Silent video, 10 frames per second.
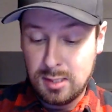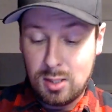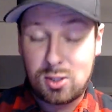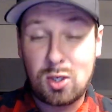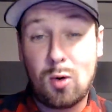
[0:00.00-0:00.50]

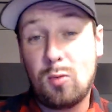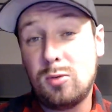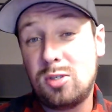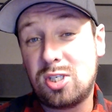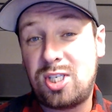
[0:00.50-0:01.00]
So
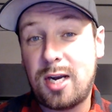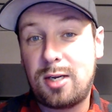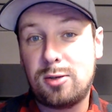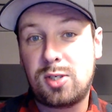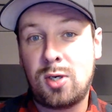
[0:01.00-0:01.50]
just check
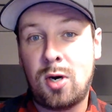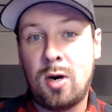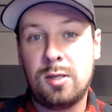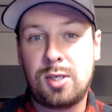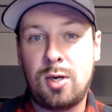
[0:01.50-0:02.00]
your
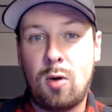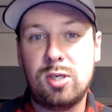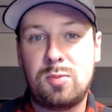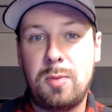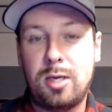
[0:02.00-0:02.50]
cigars and
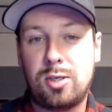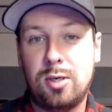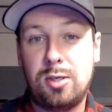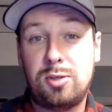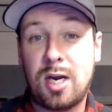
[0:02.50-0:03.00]
always make sure
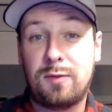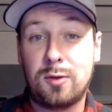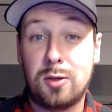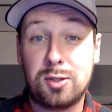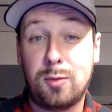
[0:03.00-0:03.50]
you check for
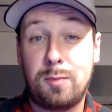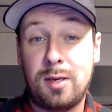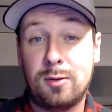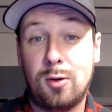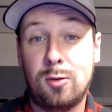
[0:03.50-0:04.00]
those little
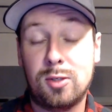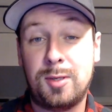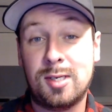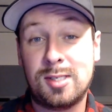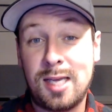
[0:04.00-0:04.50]
beetle holes,
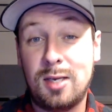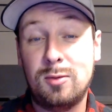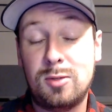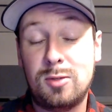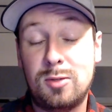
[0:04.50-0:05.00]
because they
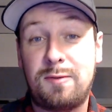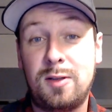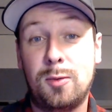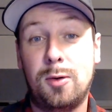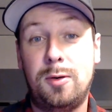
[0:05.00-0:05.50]
can definitely
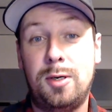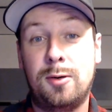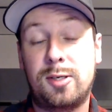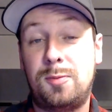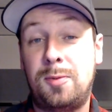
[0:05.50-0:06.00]
ruin your
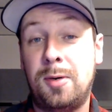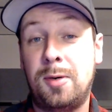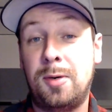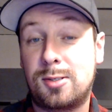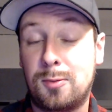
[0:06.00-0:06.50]
experience,